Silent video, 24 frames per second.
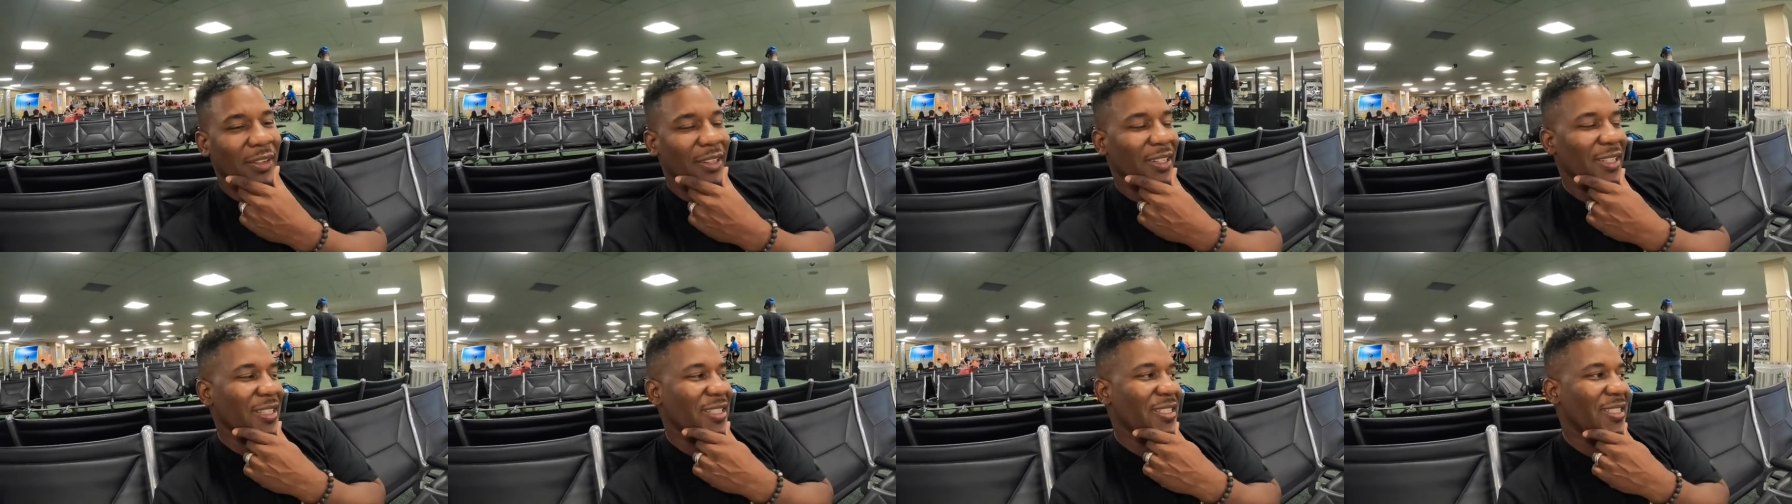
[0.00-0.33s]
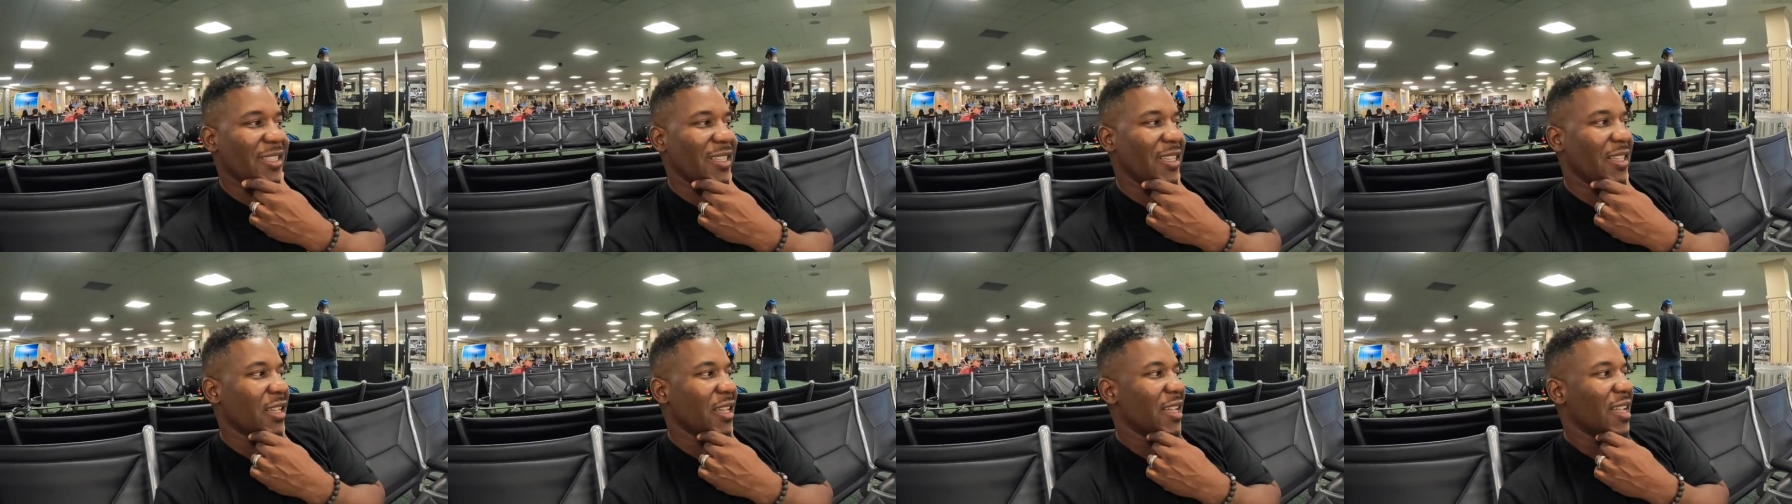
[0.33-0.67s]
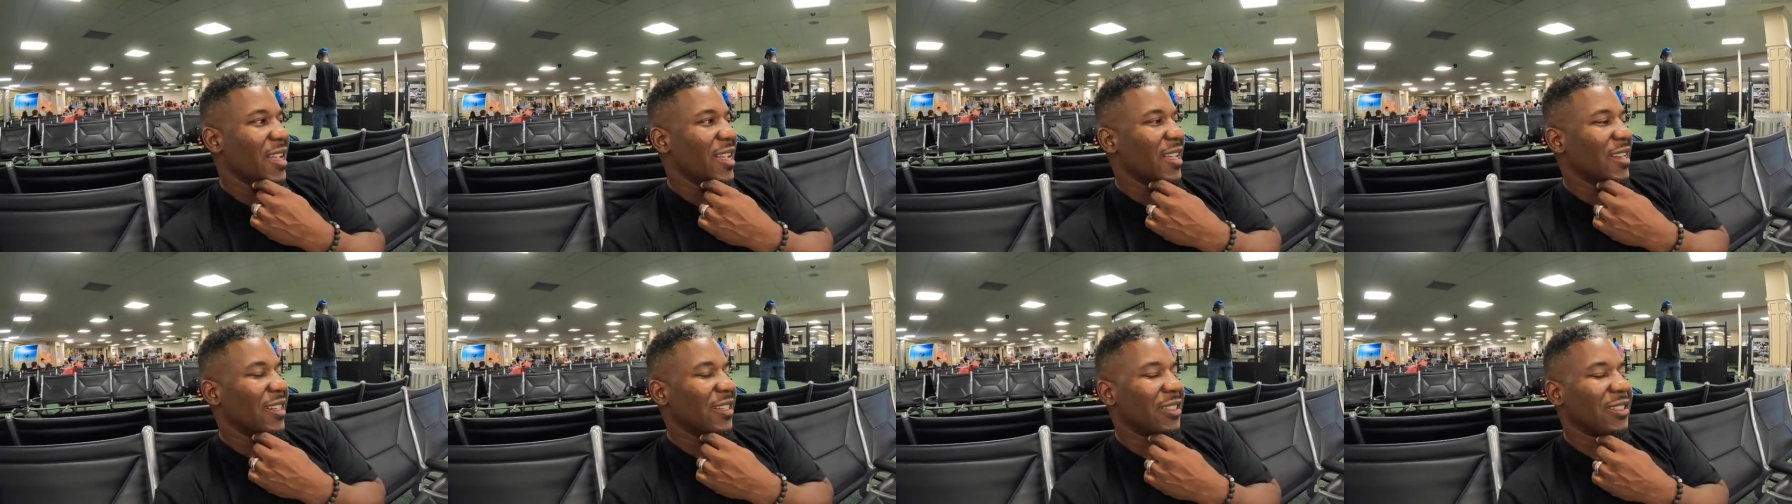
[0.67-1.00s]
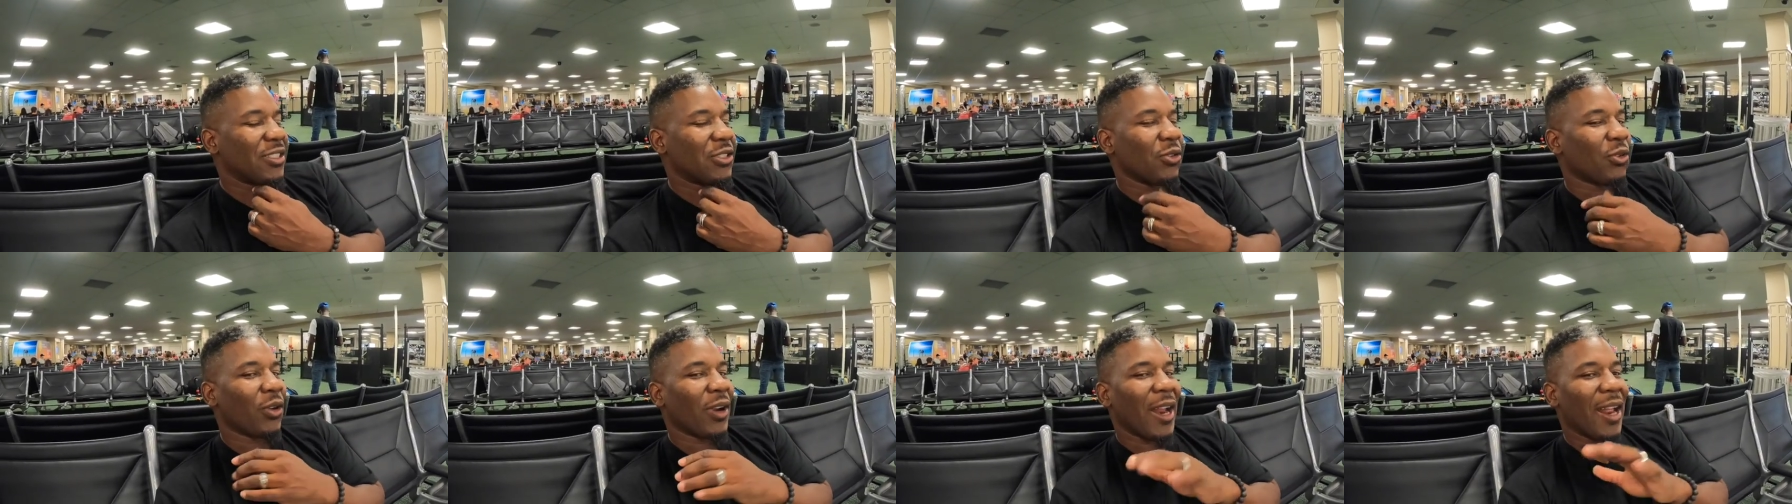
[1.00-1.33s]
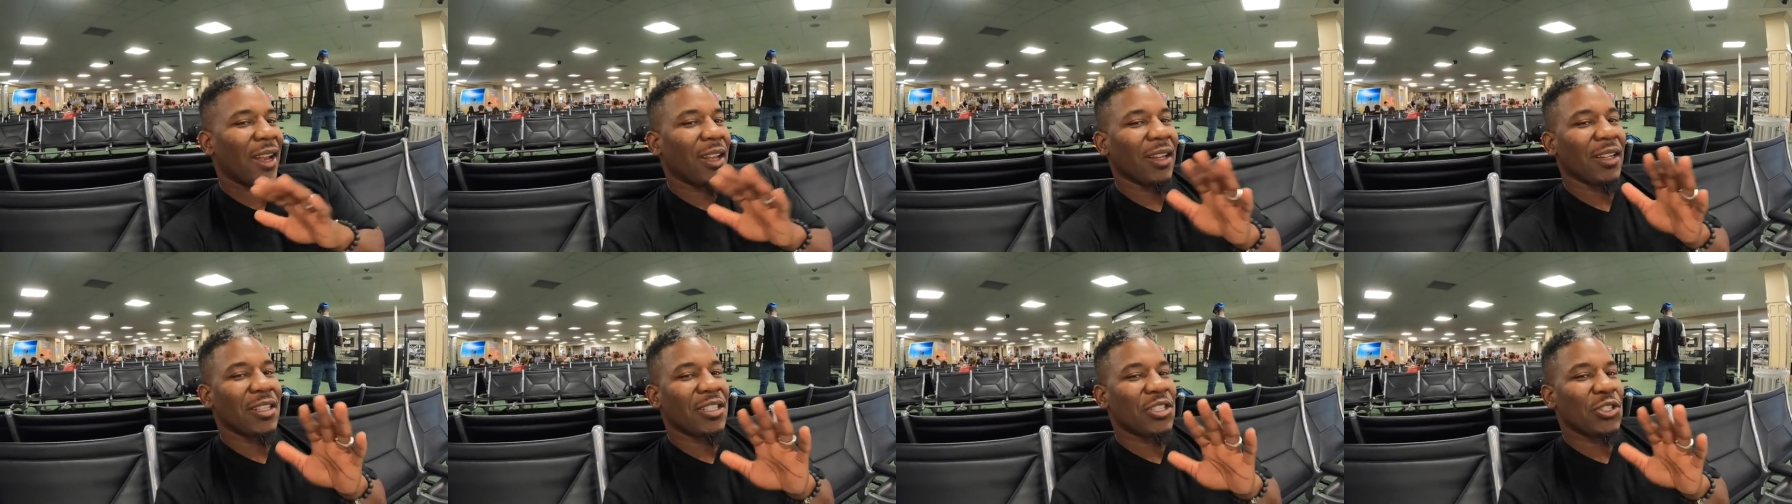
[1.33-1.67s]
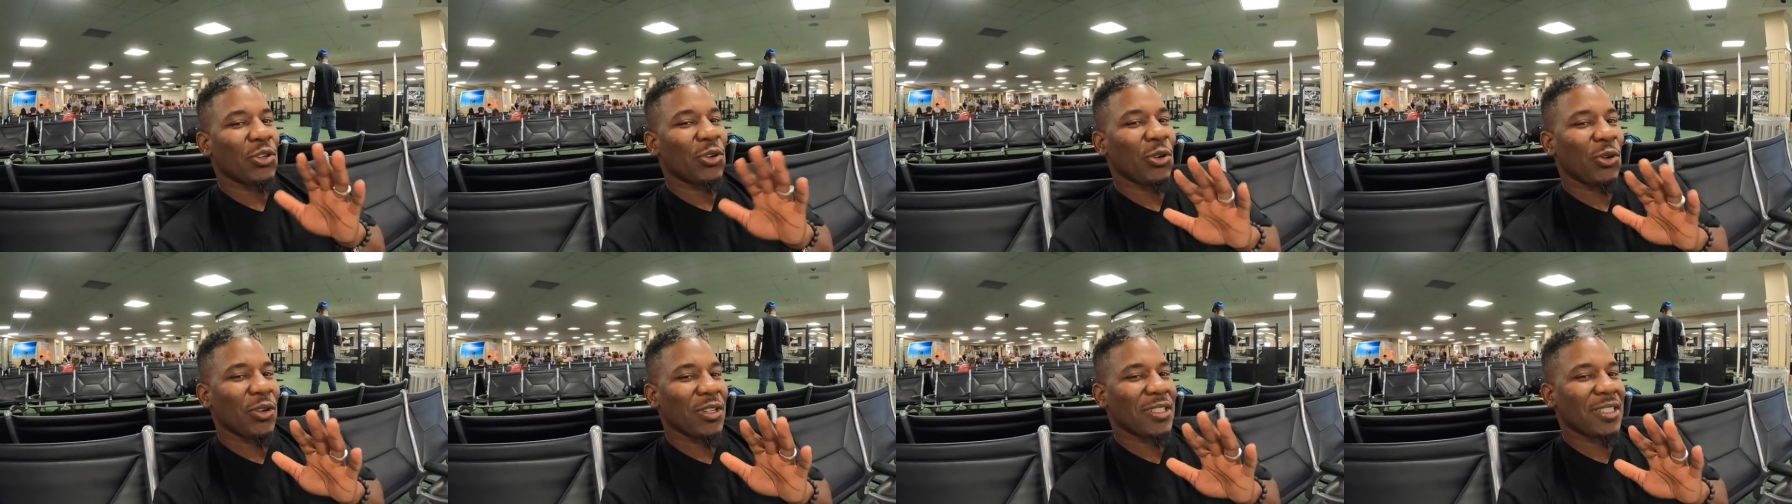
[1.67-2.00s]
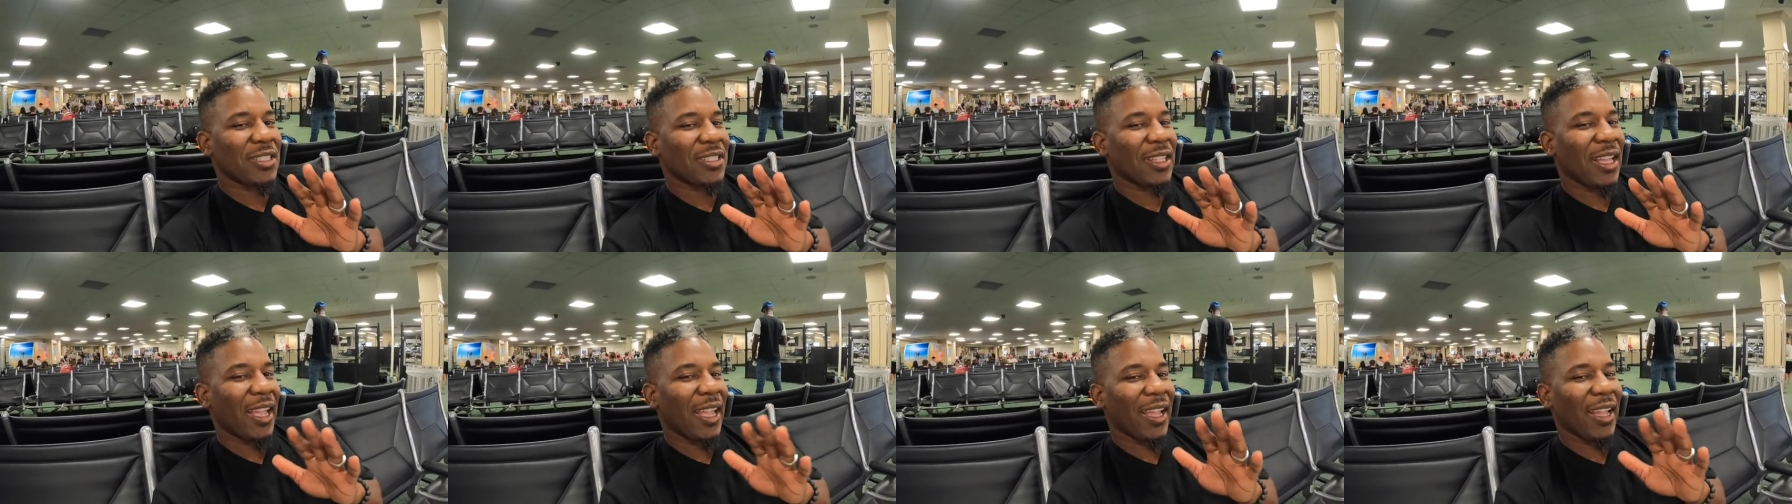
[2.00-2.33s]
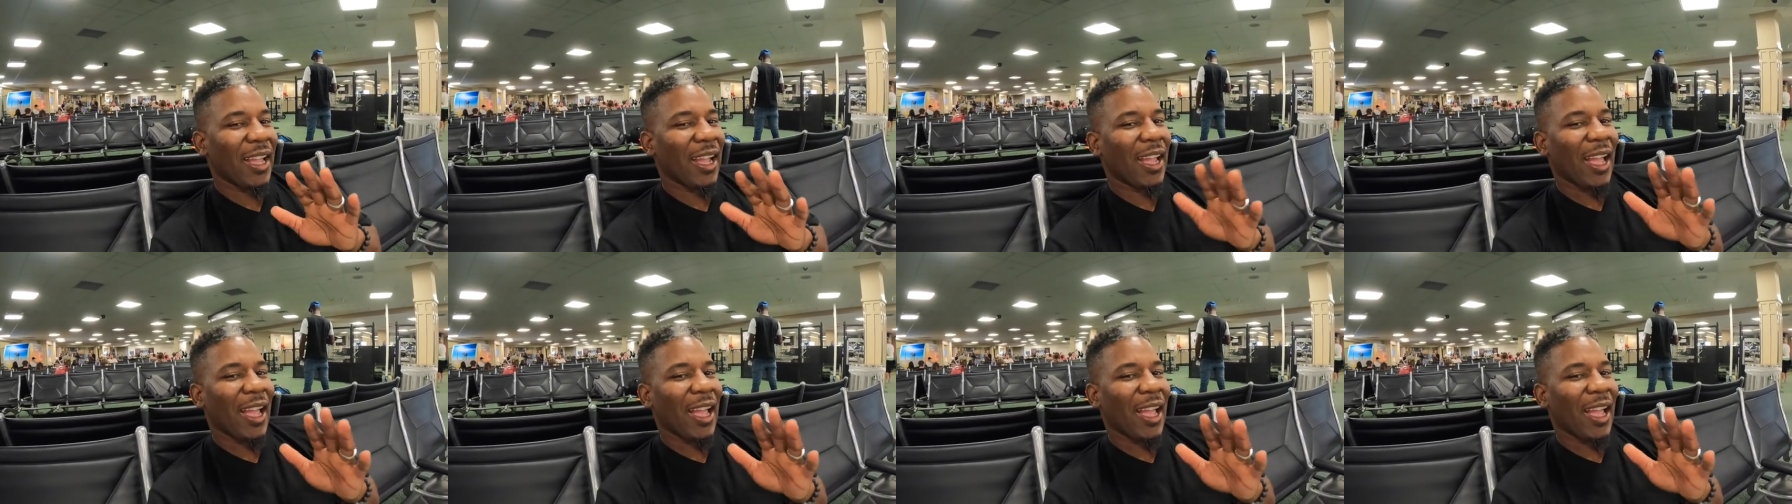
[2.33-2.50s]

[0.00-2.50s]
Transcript: to DC, do our little touristy thing.